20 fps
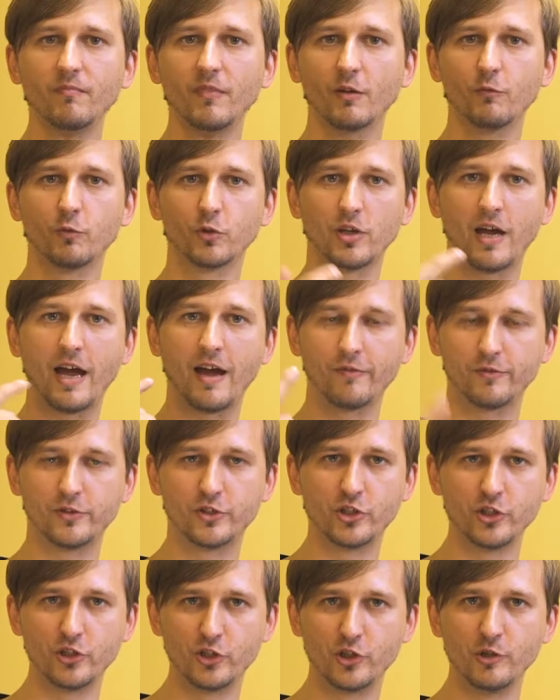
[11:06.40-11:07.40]
would have
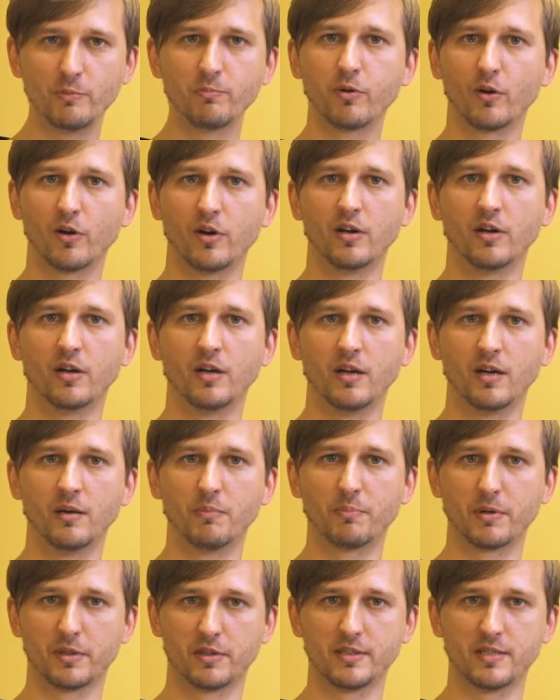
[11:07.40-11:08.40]
cheaper
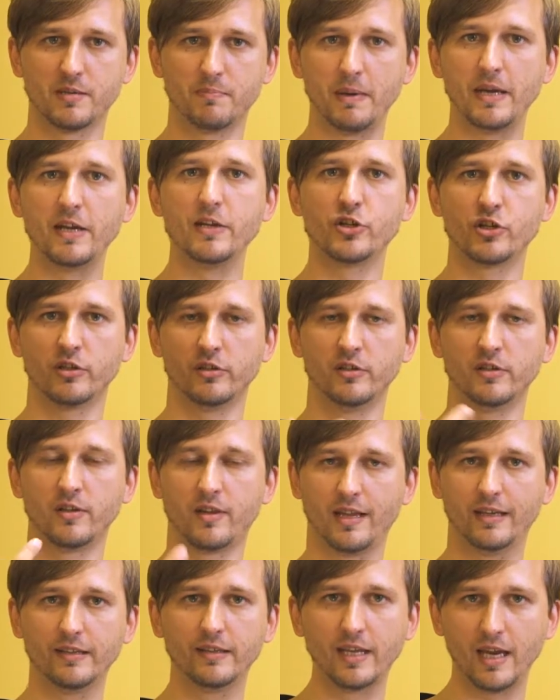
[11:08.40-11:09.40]
participation in
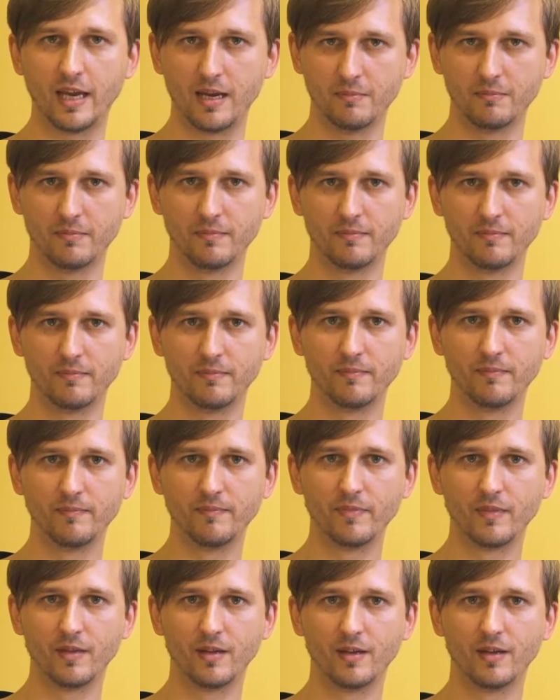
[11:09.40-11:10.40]
that game.
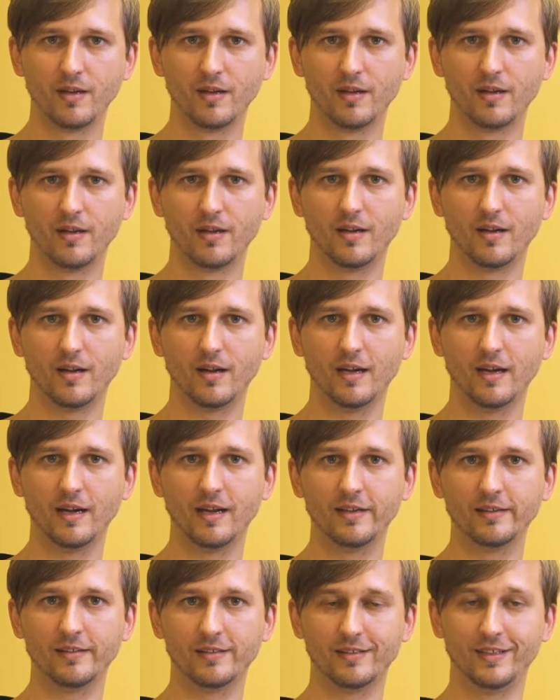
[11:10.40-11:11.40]

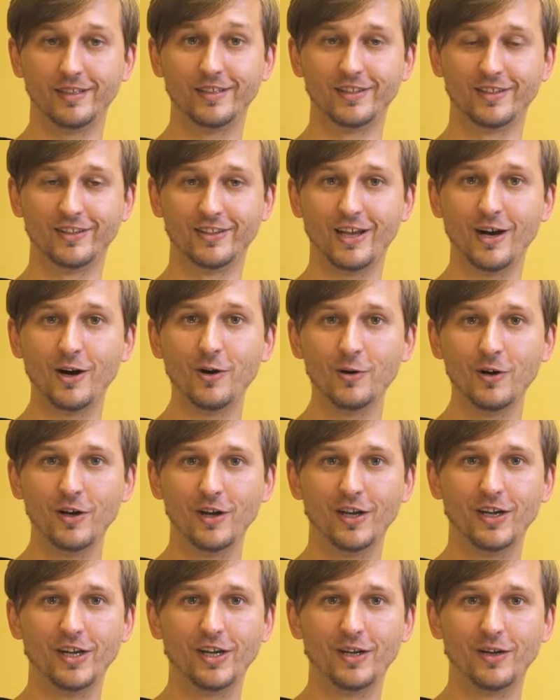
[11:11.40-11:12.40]
And now
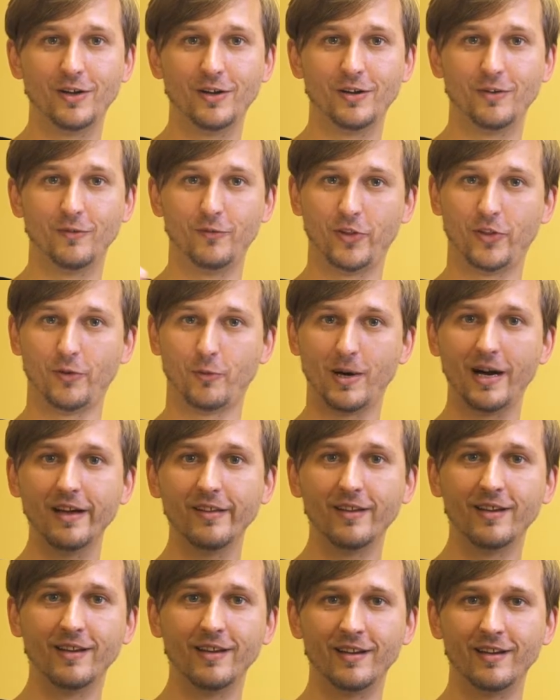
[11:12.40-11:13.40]
with
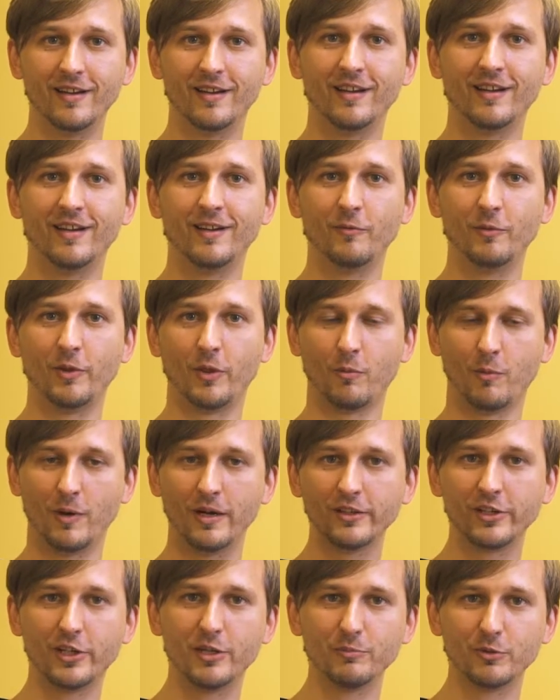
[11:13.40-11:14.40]

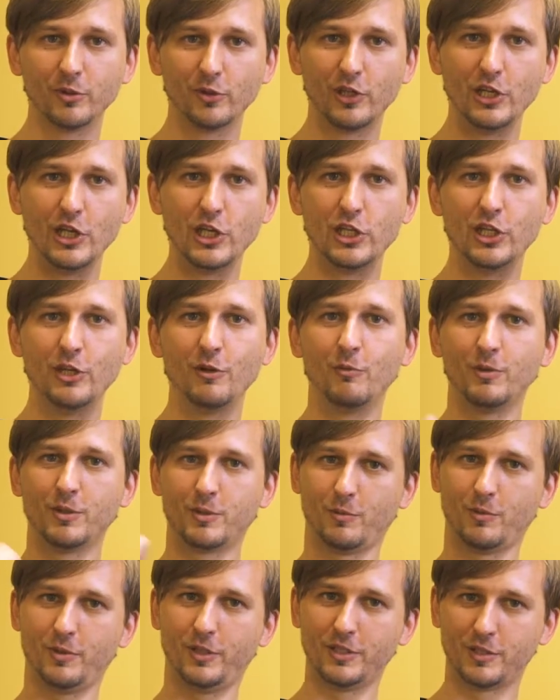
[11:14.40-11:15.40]
one CryptoKitty
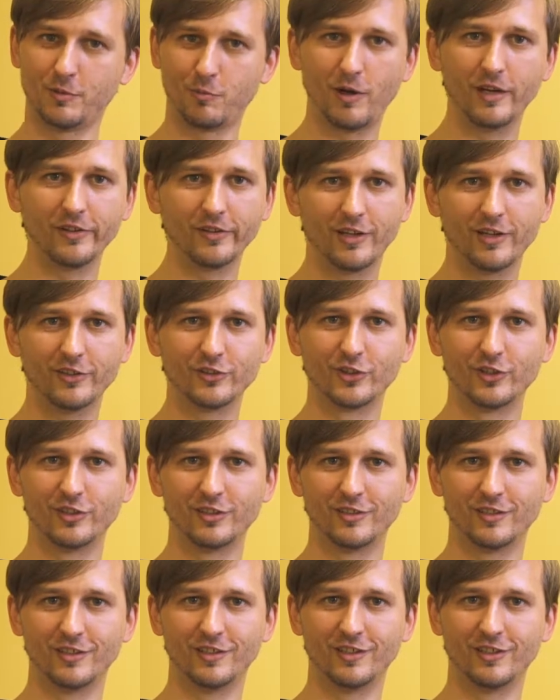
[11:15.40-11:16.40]
is
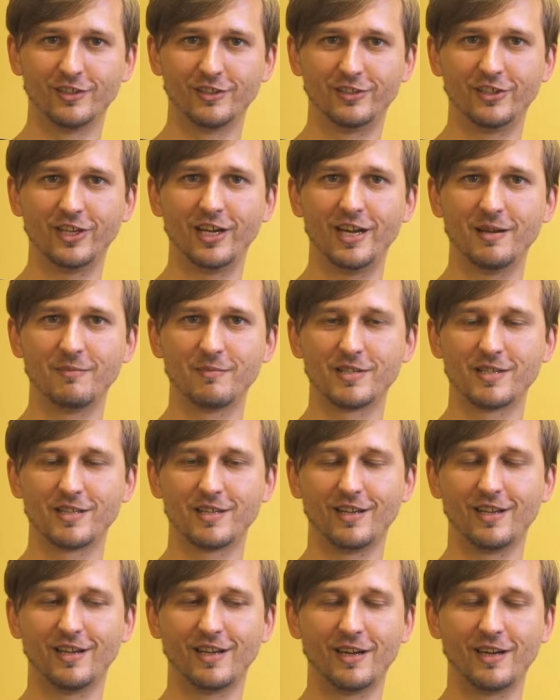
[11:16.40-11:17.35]
100 times